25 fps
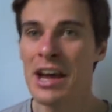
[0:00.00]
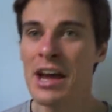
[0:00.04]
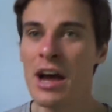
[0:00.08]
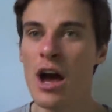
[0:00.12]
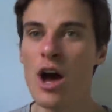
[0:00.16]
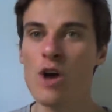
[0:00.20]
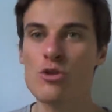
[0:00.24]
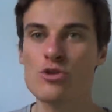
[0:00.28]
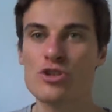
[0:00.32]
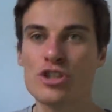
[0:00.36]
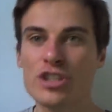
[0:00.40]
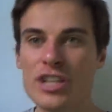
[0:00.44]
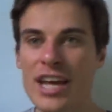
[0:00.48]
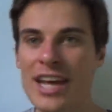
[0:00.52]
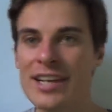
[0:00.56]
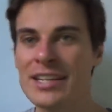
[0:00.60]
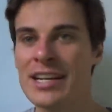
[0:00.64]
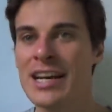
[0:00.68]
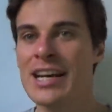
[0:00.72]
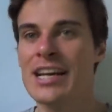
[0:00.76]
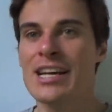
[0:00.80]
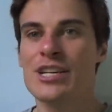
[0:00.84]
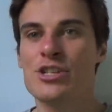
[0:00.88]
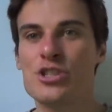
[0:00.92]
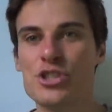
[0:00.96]
oh shit,
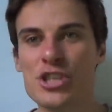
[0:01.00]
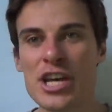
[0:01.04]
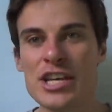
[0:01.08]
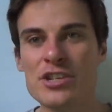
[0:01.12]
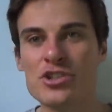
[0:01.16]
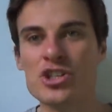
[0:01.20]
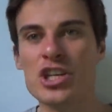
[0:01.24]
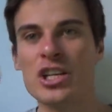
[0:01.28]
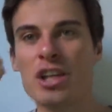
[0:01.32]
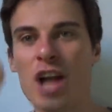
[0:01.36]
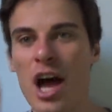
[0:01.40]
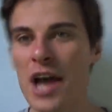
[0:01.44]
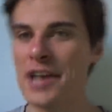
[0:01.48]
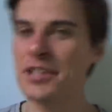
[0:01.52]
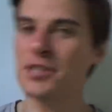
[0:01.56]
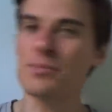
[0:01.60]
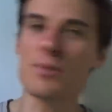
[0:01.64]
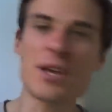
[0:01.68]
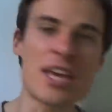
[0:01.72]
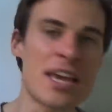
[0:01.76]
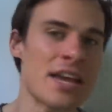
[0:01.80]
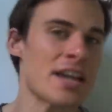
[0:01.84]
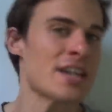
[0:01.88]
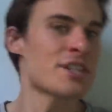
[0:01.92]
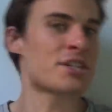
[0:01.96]
she likes
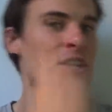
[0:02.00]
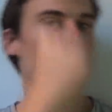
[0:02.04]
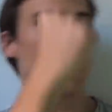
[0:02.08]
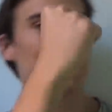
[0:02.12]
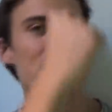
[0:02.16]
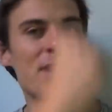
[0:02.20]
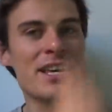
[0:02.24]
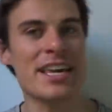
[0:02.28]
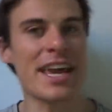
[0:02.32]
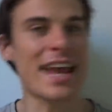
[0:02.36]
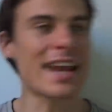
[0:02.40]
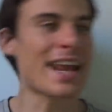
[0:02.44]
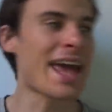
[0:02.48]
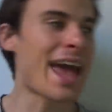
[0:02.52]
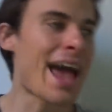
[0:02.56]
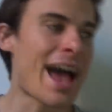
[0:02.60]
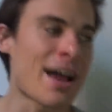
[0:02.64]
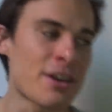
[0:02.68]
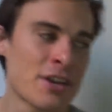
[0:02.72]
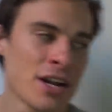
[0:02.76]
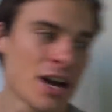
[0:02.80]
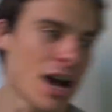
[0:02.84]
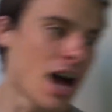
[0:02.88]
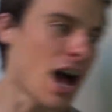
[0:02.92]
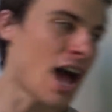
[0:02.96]
me, time to get
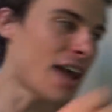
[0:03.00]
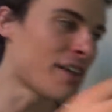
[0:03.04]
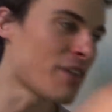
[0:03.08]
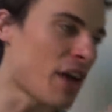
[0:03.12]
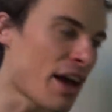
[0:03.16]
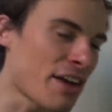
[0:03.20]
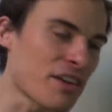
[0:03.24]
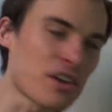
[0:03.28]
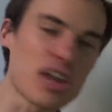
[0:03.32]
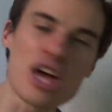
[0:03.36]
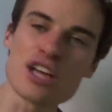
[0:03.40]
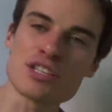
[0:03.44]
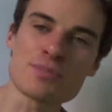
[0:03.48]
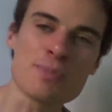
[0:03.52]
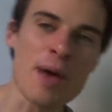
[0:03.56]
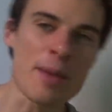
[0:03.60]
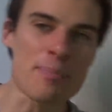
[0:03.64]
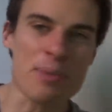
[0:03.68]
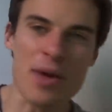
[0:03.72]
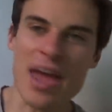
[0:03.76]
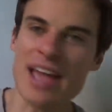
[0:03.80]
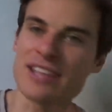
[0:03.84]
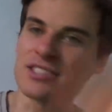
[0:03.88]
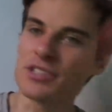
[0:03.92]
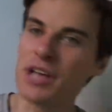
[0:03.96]
out, I lost my
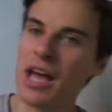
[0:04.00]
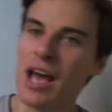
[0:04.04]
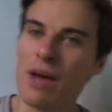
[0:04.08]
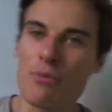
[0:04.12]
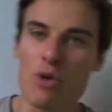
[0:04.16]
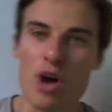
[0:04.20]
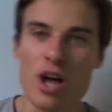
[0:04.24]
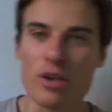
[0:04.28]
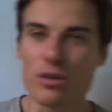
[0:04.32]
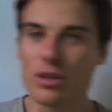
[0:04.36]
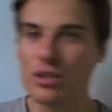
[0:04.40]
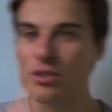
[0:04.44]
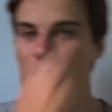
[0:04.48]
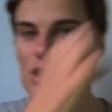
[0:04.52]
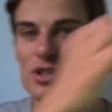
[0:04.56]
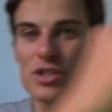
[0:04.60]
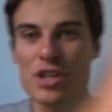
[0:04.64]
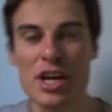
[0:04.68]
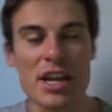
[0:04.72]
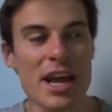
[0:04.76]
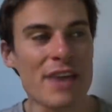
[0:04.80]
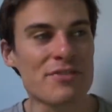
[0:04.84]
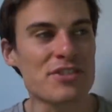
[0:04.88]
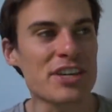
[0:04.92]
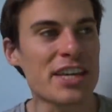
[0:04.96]
pants, well, you're just
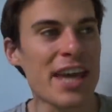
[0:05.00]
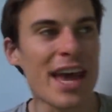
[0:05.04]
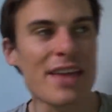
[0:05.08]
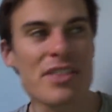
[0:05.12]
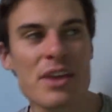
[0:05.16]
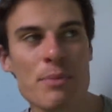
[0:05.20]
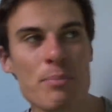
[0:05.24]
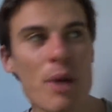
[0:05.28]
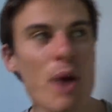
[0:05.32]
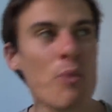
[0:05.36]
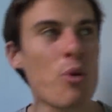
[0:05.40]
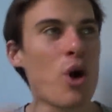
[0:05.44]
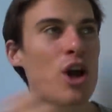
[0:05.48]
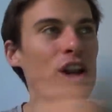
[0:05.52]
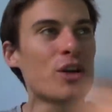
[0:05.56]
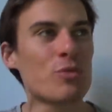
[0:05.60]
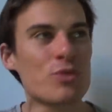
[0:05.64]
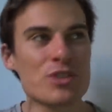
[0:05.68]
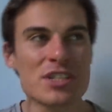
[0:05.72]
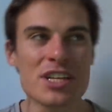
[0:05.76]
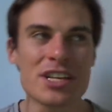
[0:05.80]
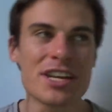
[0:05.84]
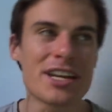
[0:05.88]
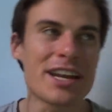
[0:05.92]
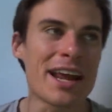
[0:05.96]
gonna have to count that, my wallet
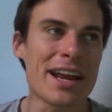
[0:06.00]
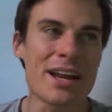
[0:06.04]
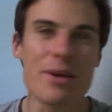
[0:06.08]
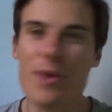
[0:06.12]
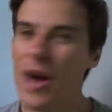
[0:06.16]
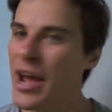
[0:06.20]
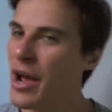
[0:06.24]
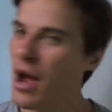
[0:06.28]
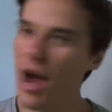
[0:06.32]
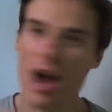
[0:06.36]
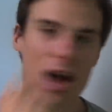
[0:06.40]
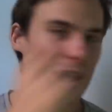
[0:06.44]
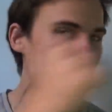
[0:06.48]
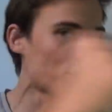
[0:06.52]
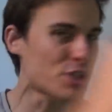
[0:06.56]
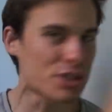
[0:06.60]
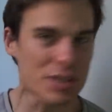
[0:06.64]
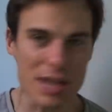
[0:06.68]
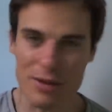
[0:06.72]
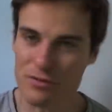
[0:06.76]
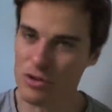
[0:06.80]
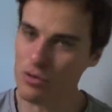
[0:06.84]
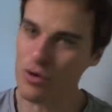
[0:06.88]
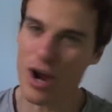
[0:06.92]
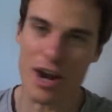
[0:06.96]
was in it anyway, I'll just
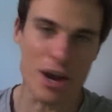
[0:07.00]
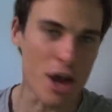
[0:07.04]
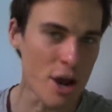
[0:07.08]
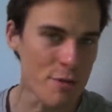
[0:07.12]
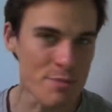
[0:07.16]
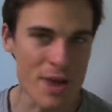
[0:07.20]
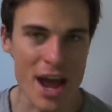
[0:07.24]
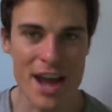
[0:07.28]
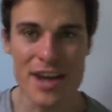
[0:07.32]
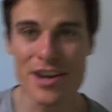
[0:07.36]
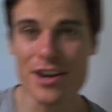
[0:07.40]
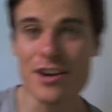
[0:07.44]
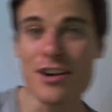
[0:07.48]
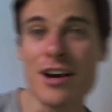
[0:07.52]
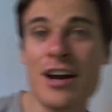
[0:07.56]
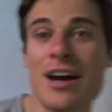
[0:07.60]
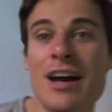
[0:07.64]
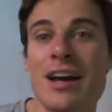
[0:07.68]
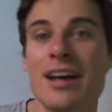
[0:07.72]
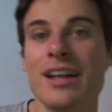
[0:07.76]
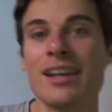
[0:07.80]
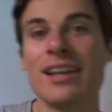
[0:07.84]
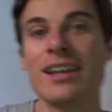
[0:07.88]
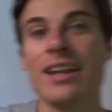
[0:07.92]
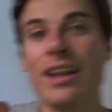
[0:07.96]
have to run home naked.
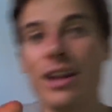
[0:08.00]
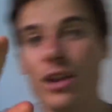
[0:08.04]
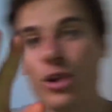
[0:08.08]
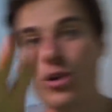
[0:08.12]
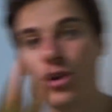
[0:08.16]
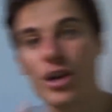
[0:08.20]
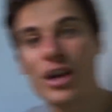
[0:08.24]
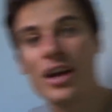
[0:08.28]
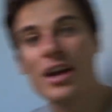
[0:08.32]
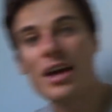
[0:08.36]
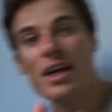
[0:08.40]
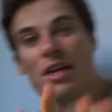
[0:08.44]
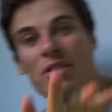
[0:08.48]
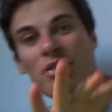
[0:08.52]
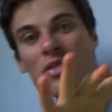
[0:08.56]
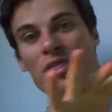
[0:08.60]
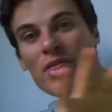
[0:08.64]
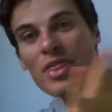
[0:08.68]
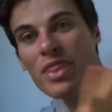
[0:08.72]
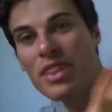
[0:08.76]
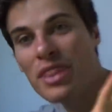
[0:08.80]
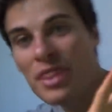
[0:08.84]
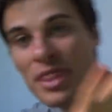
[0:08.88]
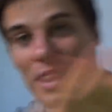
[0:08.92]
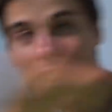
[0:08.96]
Look,
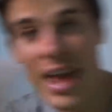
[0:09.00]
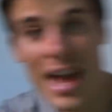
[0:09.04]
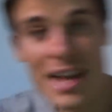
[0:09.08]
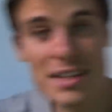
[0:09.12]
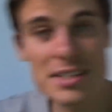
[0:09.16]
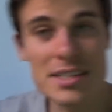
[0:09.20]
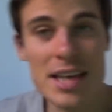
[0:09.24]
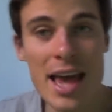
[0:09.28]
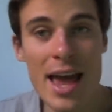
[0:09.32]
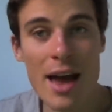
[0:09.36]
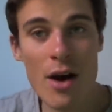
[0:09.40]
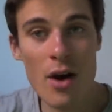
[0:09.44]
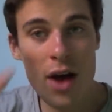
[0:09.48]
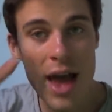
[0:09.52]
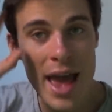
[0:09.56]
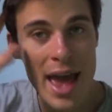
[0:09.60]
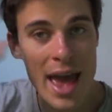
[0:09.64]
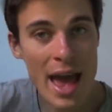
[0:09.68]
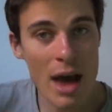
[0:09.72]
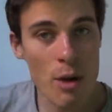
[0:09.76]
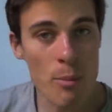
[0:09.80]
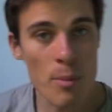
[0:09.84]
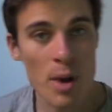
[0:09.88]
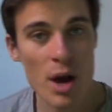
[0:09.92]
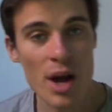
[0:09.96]
that's how
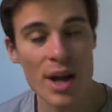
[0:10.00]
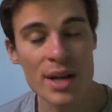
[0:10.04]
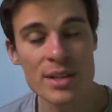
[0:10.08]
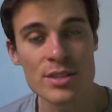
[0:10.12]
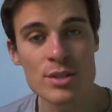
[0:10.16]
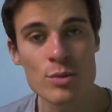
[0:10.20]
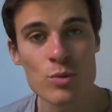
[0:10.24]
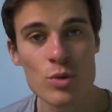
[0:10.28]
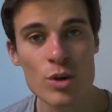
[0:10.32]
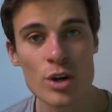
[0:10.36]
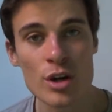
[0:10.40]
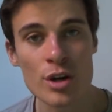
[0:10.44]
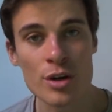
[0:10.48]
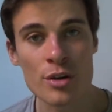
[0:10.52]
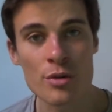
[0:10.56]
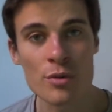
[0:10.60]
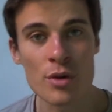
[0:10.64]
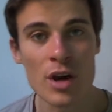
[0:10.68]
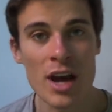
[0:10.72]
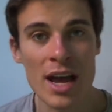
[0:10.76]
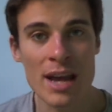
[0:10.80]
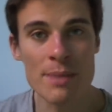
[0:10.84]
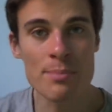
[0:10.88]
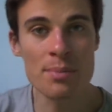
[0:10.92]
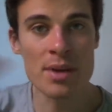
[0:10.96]
our minds work,
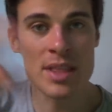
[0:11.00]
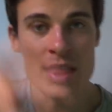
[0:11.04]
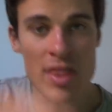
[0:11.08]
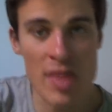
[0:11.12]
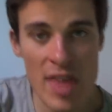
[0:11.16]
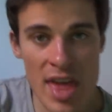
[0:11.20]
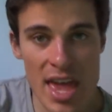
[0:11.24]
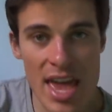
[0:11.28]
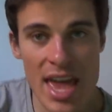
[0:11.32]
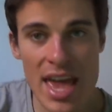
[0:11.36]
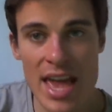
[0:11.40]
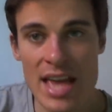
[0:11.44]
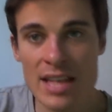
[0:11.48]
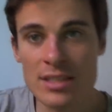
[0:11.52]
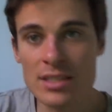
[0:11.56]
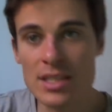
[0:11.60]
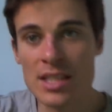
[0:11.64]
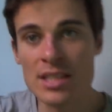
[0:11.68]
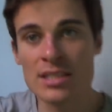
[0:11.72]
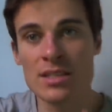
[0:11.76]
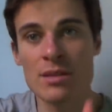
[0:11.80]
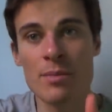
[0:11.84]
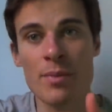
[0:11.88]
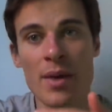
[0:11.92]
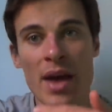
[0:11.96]
right? But theirs
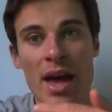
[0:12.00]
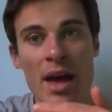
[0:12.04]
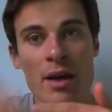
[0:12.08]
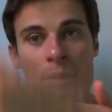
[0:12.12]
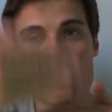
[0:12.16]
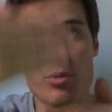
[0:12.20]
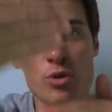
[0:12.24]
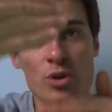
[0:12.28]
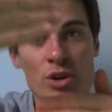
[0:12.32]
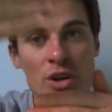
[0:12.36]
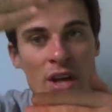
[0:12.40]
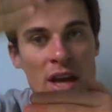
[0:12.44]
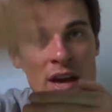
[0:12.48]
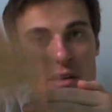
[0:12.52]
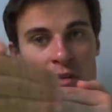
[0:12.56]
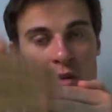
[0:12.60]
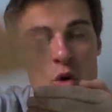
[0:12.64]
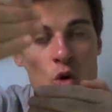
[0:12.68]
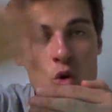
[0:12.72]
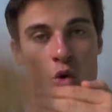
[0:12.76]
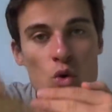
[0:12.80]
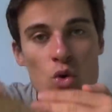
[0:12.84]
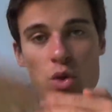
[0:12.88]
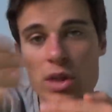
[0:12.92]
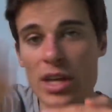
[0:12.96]
is about putting out
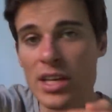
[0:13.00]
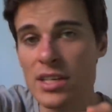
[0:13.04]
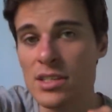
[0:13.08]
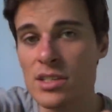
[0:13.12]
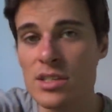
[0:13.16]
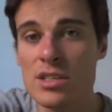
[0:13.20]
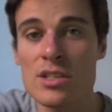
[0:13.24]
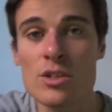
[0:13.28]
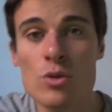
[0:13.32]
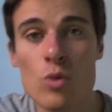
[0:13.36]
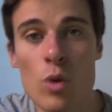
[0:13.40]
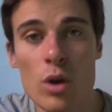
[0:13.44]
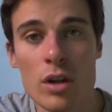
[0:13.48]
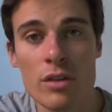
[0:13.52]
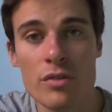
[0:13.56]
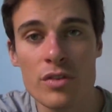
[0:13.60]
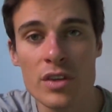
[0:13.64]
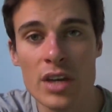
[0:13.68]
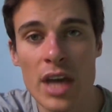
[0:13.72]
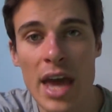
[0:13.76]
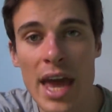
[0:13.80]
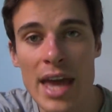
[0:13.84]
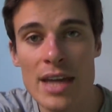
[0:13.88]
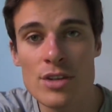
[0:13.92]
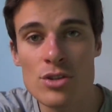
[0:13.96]
all these
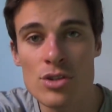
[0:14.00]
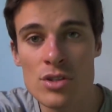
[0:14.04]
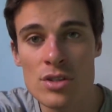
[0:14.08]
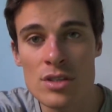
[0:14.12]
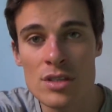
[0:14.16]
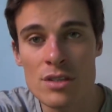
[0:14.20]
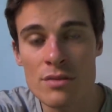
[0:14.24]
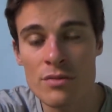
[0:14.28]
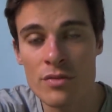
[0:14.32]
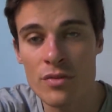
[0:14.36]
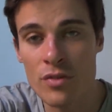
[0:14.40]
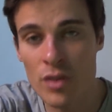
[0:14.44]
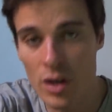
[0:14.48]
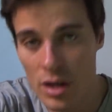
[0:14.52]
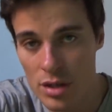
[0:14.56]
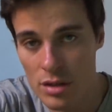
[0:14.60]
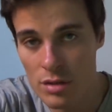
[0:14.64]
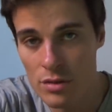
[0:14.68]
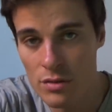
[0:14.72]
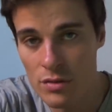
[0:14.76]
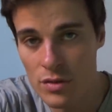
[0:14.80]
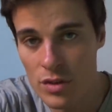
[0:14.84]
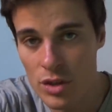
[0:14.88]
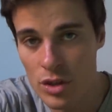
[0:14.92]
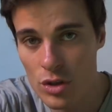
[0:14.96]
disqualifications in front
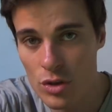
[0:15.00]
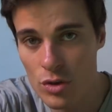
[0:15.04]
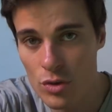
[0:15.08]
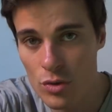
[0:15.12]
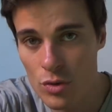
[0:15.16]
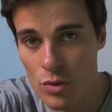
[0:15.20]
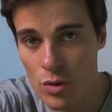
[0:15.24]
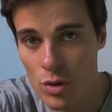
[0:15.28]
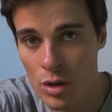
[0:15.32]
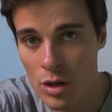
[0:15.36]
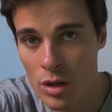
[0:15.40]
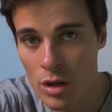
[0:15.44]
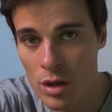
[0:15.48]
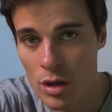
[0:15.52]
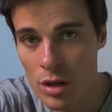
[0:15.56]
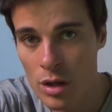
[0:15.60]
of you